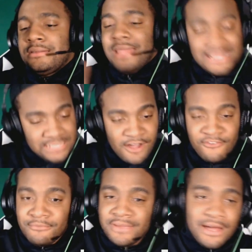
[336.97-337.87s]
That's all
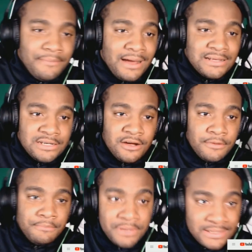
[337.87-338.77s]
from me. I'm out,
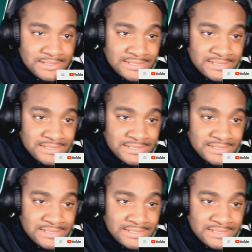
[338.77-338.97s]
y'all. Peace.